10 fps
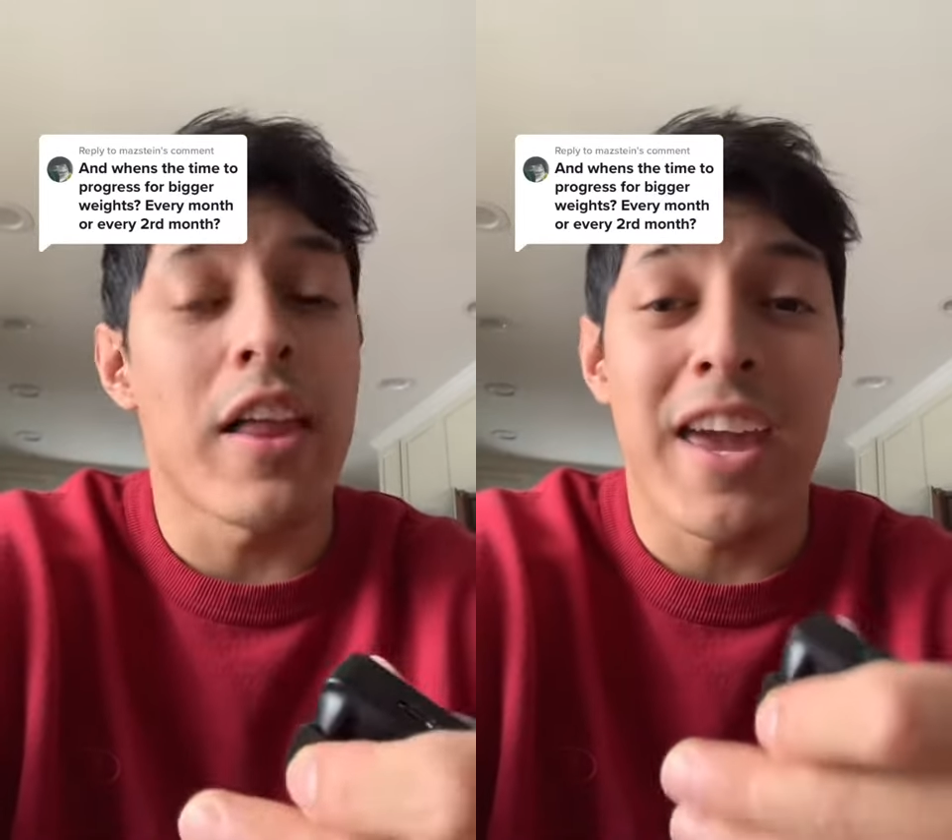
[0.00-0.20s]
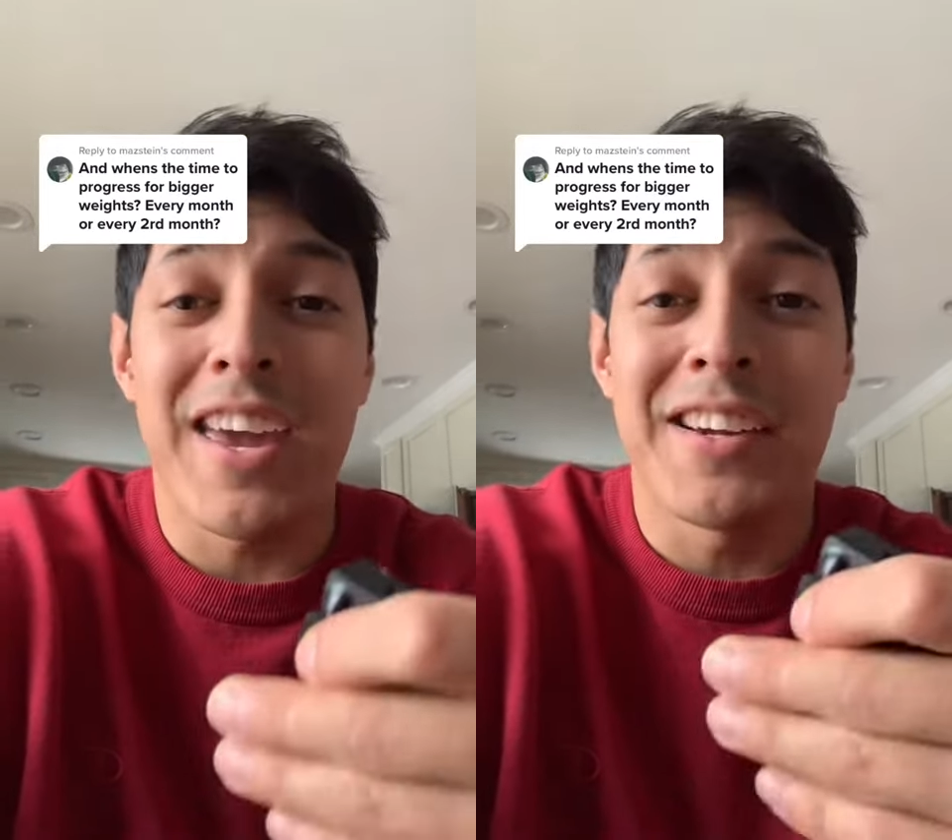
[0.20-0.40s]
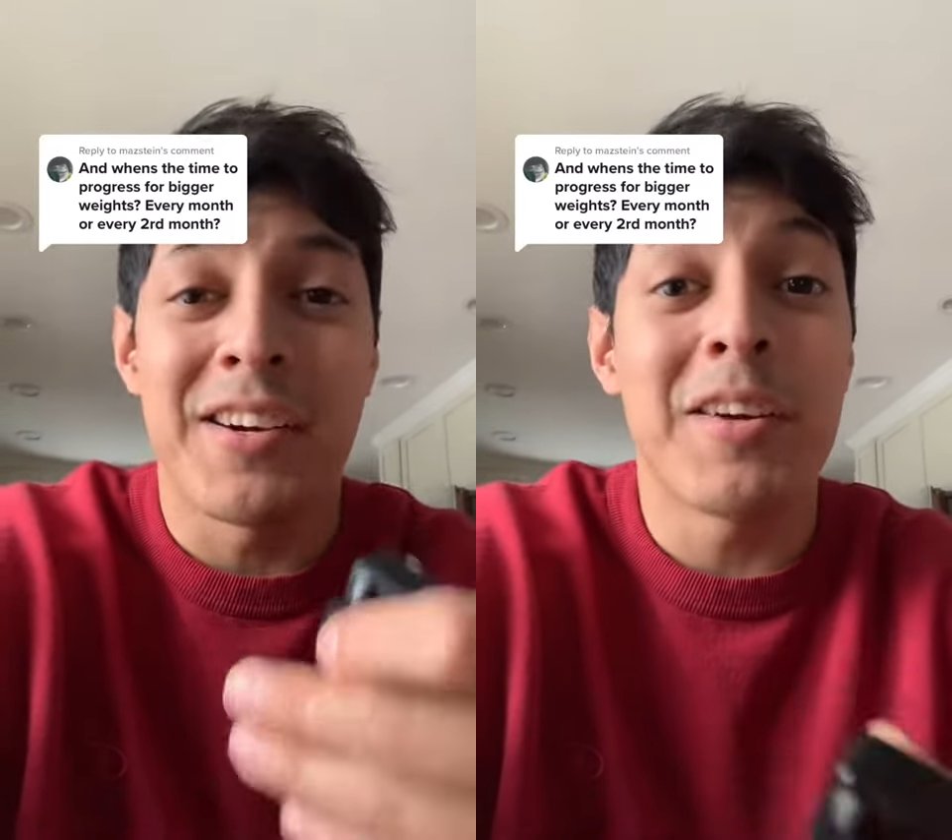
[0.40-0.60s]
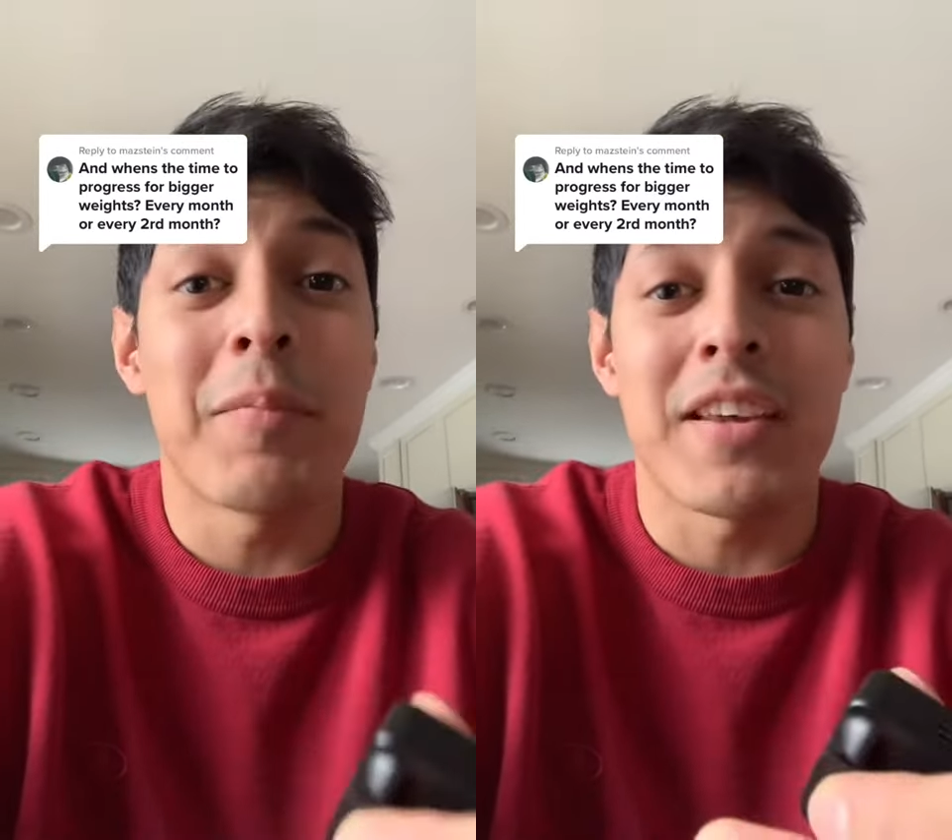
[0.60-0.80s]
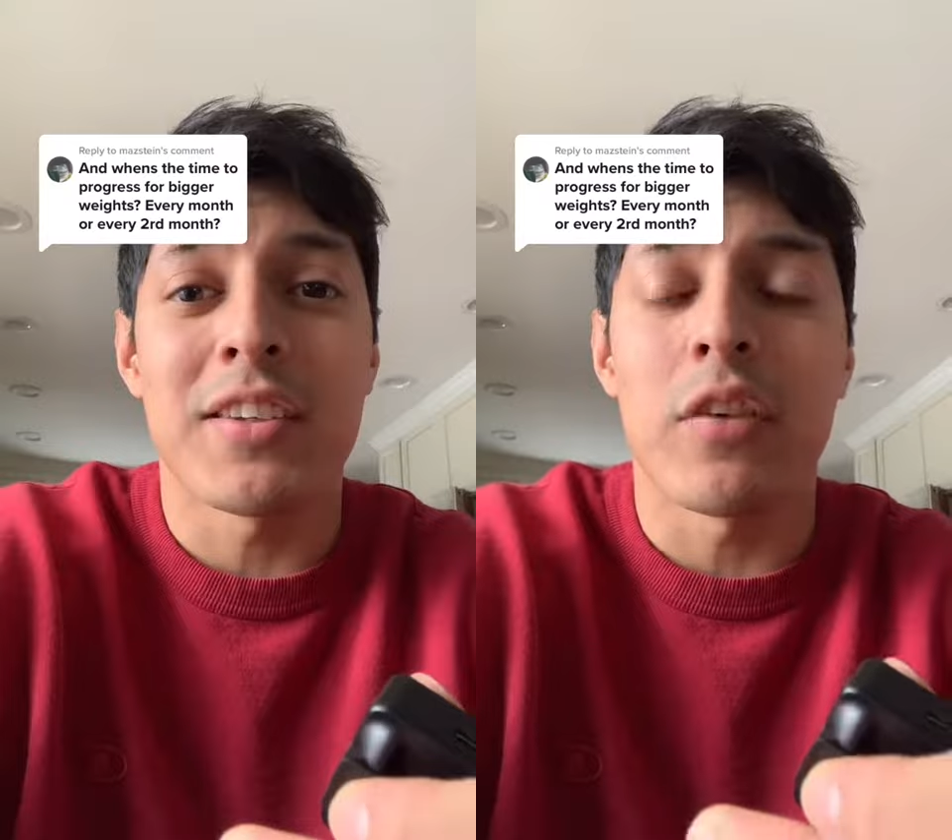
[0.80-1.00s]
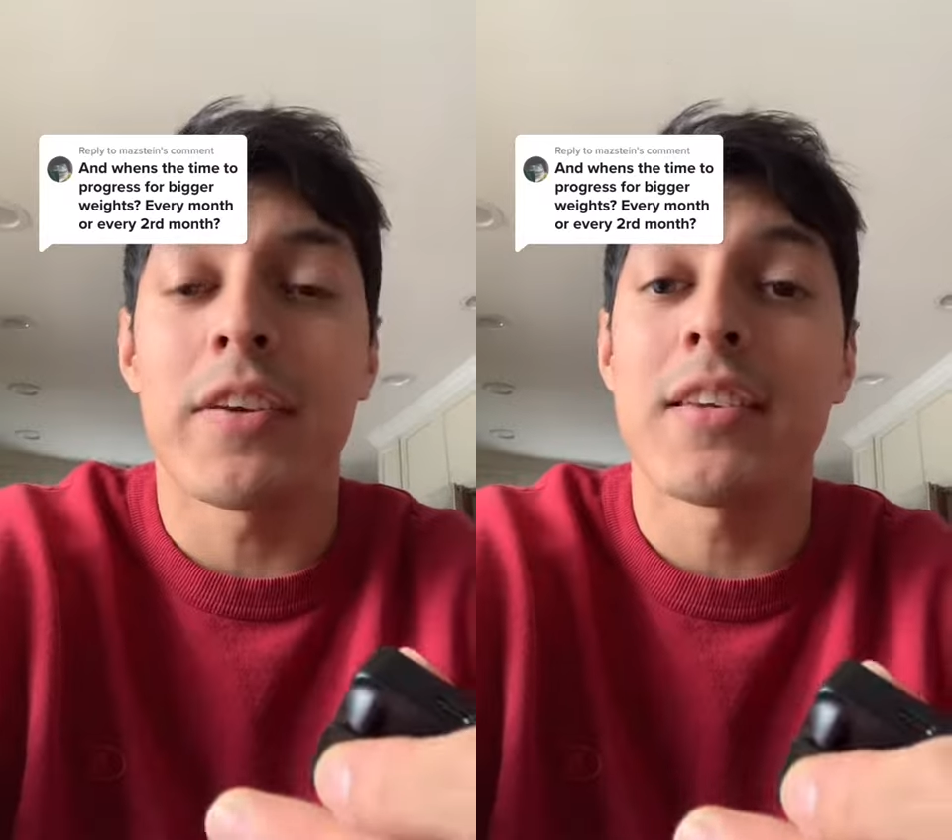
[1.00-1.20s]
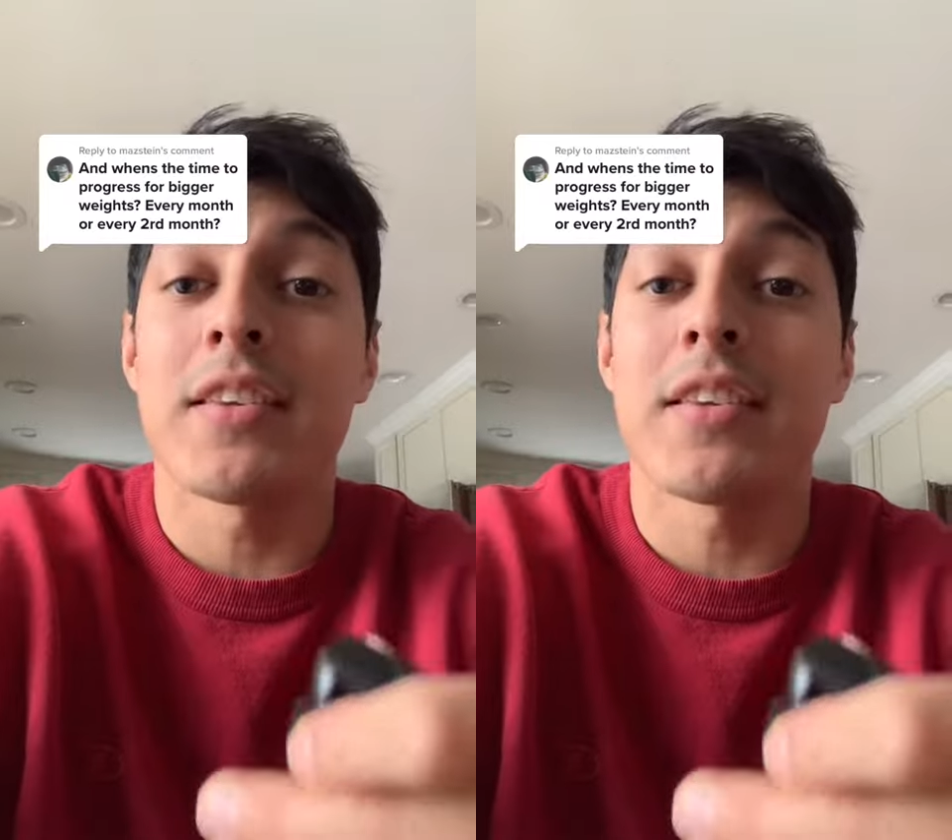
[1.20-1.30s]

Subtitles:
and hurt myself because